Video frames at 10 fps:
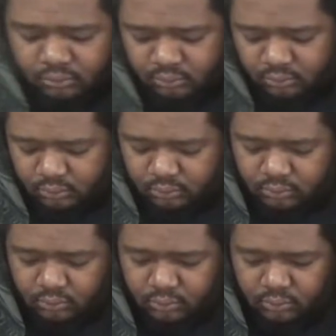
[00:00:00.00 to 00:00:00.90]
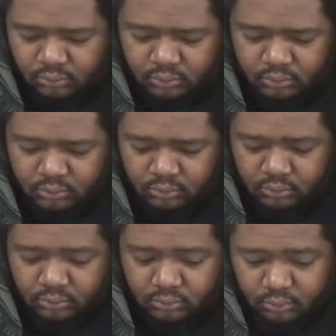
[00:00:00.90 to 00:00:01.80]

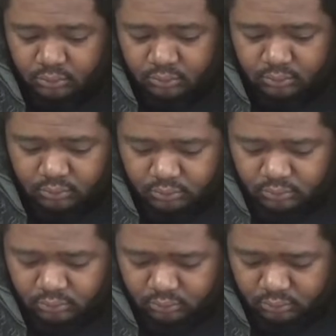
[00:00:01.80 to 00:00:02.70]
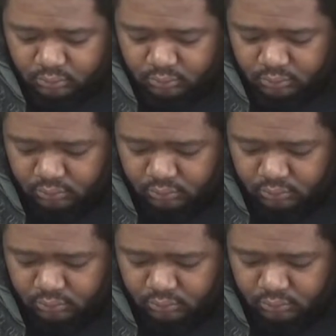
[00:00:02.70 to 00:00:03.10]
[no speech]